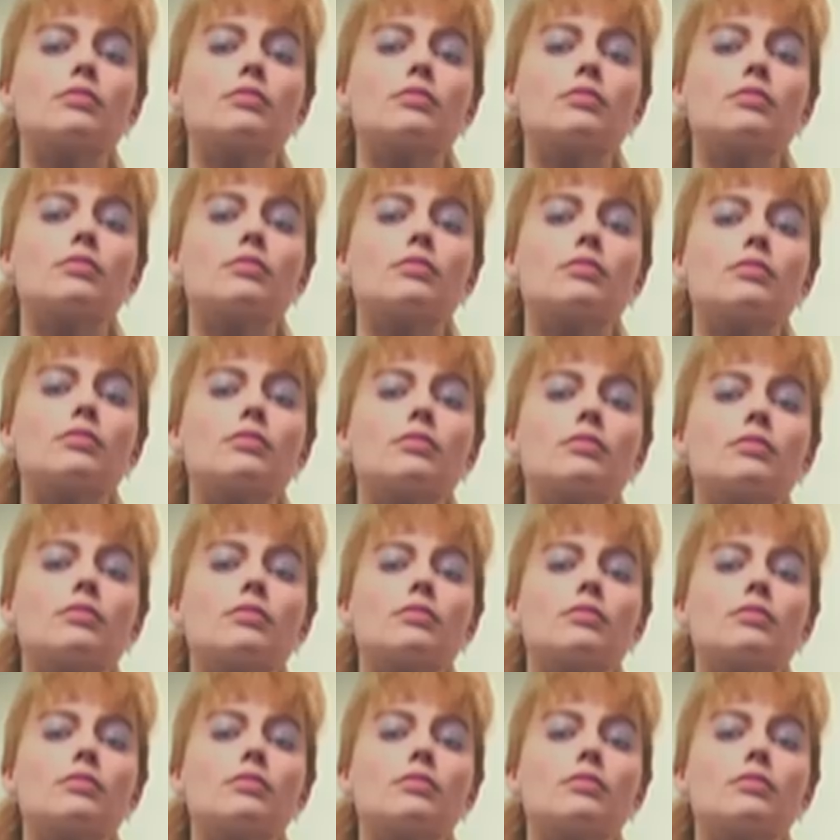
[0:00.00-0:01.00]

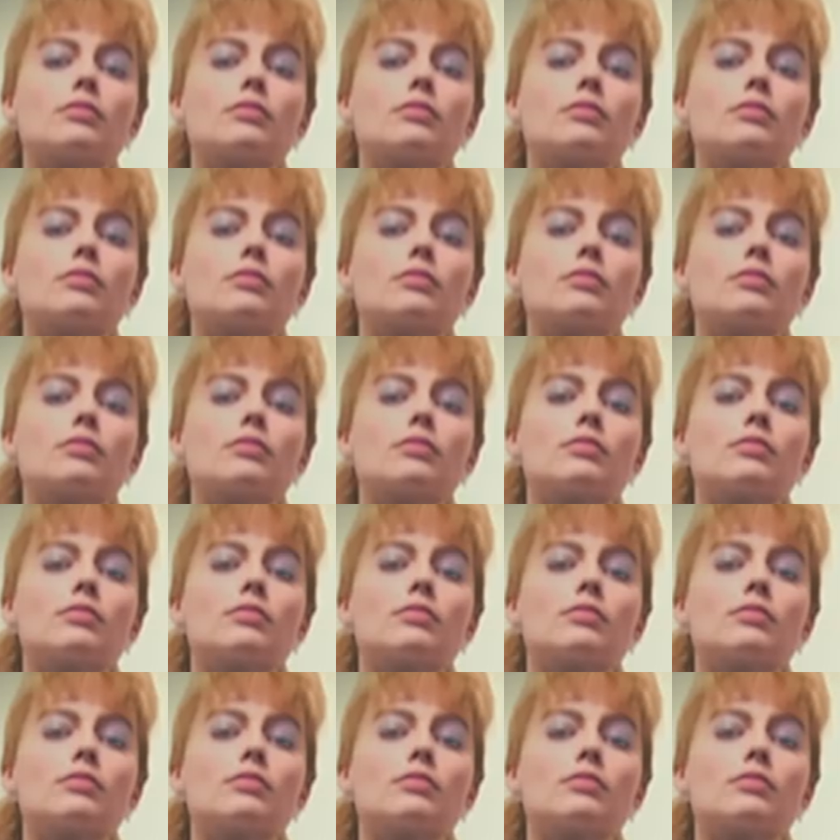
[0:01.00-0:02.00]

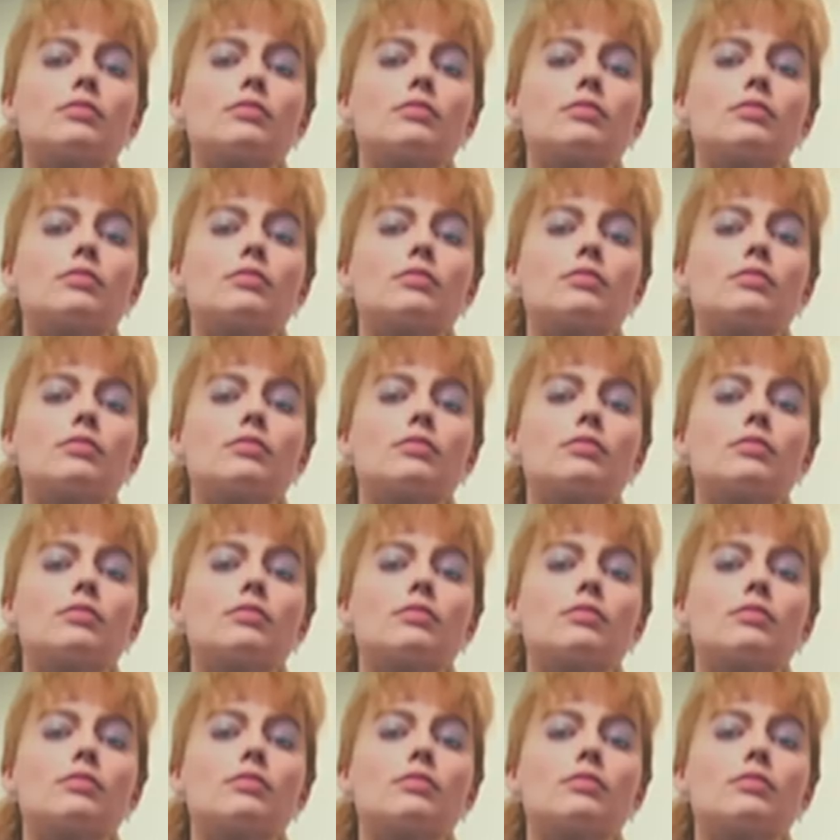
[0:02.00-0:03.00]

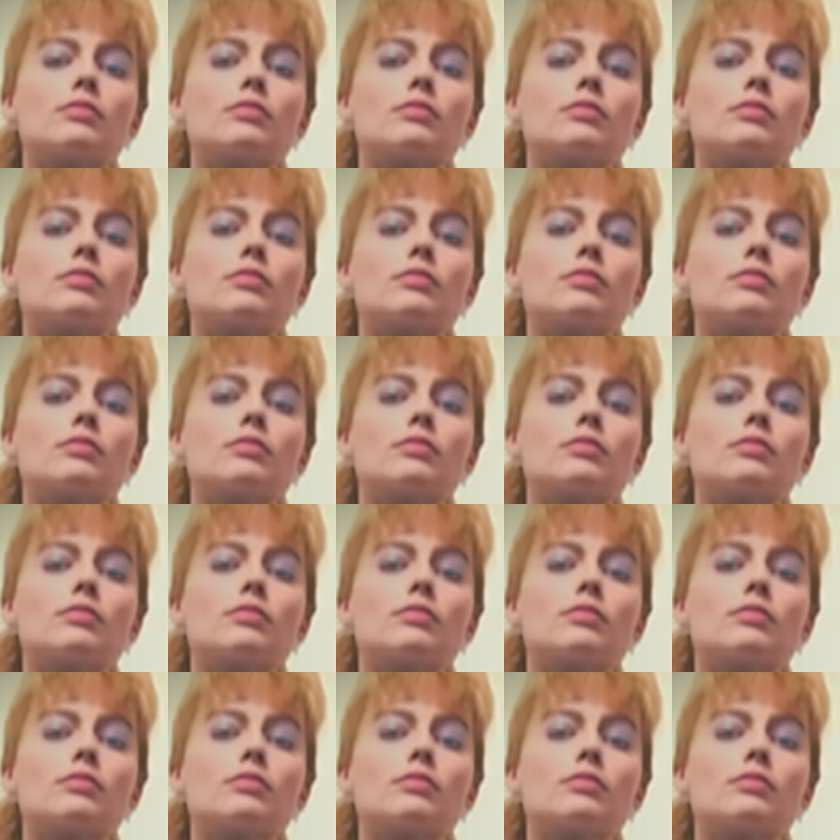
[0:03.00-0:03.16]
No words are spoken by the person on screen.